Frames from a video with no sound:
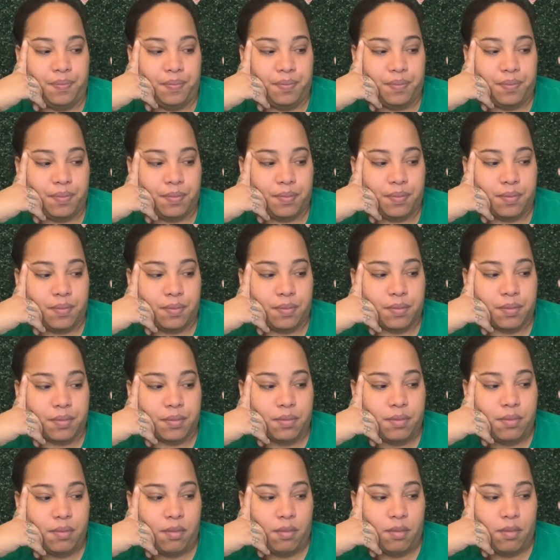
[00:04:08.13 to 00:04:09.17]

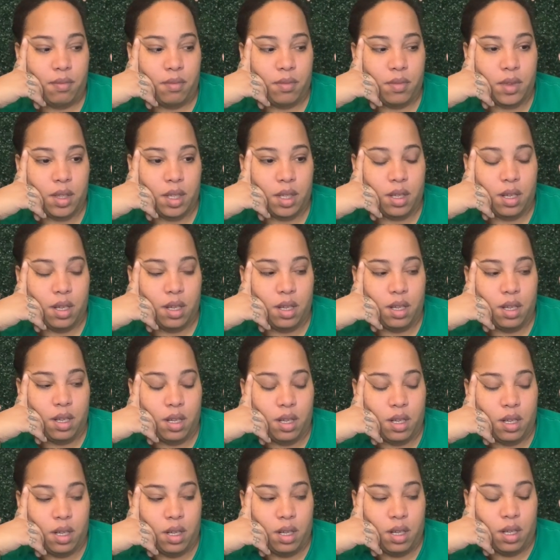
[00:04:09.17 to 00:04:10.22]
Nothing is said.